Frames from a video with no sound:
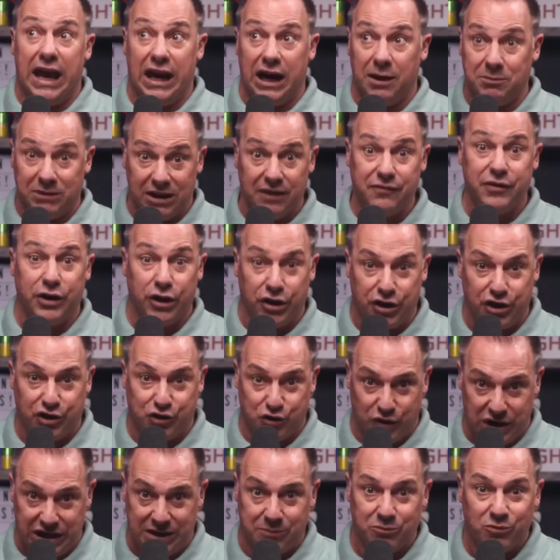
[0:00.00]
I'm living on a
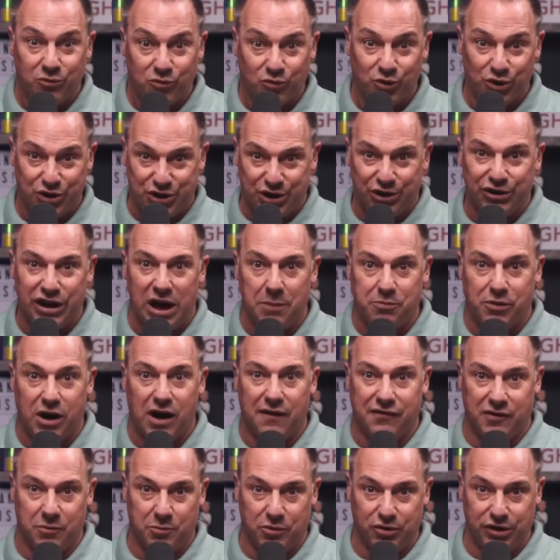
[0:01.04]
dream. We're still not
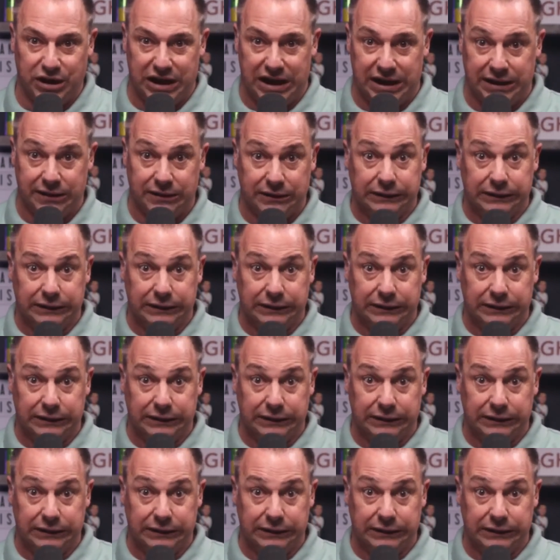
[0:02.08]
profitable yet.